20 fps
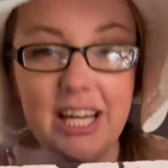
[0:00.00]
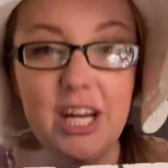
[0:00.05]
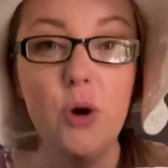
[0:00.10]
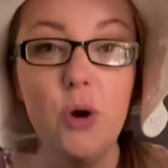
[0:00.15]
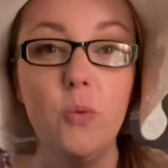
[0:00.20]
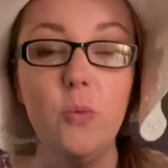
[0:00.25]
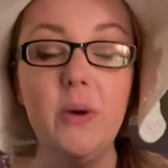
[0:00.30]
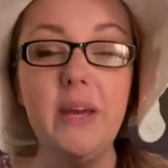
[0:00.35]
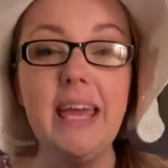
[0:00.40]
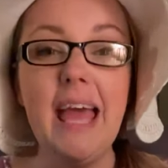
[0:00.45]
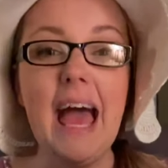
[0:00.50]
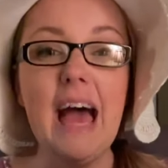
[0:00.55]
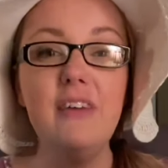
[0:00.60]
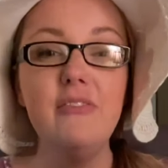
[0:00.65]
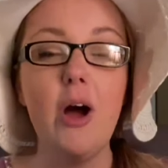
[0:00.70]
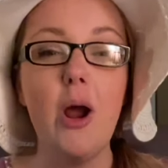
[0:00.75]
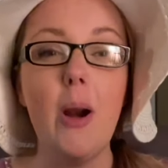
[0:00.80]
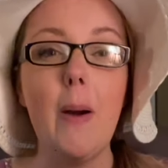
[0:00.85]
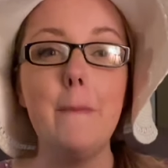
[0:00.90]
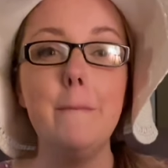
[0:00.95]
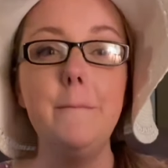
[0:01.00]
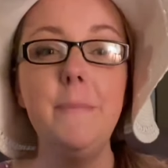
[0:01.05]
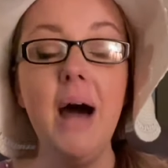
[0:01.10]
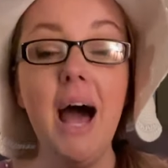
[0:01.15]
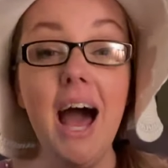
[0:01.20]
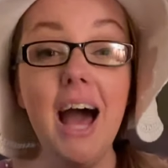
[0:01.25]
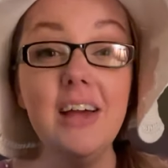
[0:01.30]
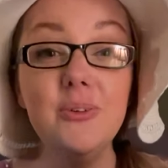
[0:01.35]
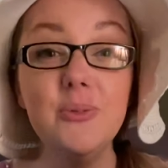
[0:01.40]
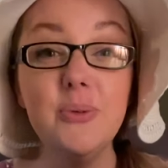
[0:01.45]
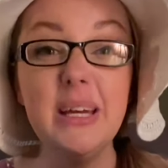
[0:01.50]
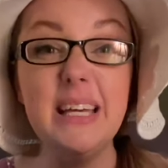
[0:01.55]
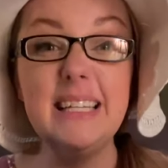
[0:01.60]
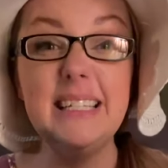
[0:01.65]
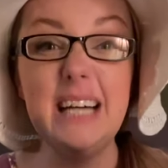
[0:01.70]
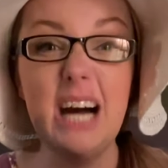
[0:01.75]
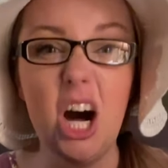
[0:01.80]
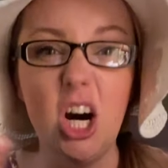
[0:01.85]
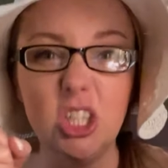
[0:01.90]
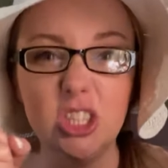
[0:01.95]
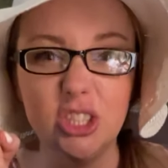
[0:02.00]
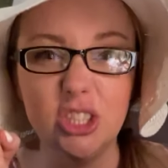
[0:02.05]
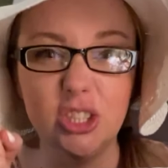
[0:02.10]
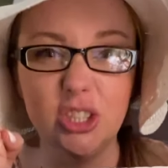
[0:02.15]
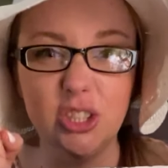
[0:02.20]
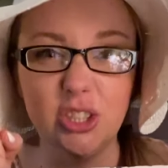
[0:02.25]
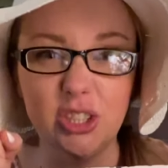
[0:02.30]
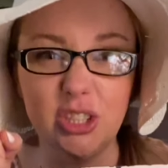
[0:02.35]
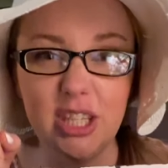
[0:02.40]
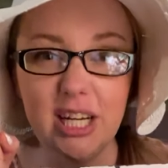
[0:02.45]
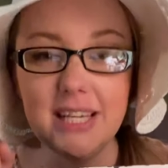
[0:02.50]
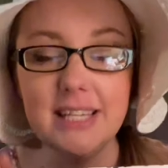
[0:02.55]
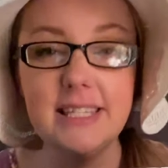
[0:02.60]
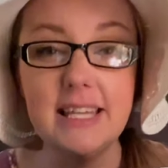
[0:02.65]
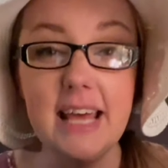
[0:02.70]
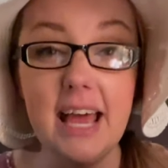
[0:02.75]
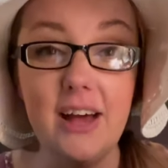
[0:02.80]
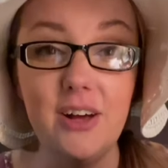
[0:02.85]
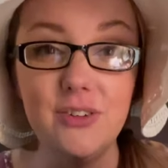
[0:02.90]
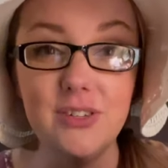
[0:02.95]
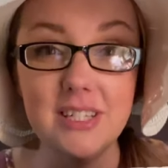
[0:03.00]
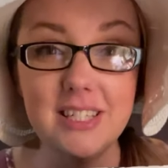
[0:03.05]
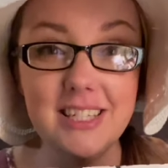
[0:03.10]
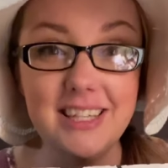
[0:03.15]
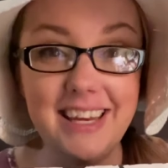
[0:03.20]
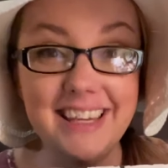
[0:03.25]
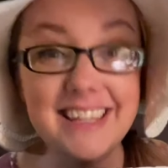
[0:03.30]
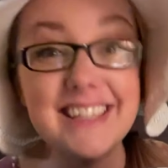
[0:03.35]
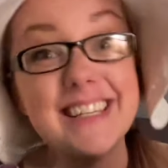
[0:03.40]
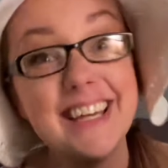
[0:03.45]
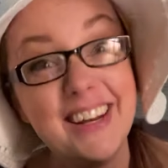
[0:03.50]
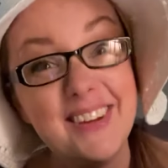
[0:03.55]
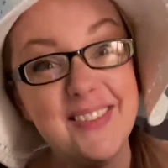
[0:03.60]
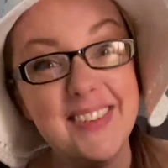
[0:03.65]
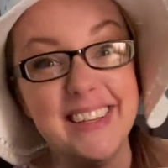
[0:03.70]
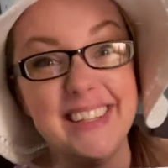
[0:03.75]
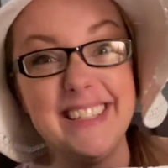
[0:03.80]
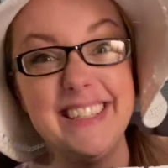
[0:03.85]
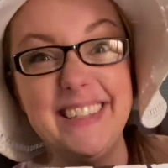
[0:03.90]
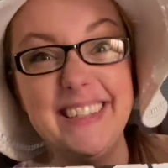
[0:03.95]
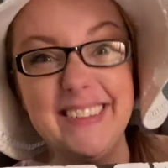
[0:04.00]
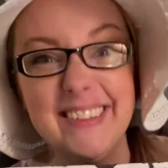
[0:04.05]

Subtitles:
We have our pirate arr sounds today. It's kind of fun to do,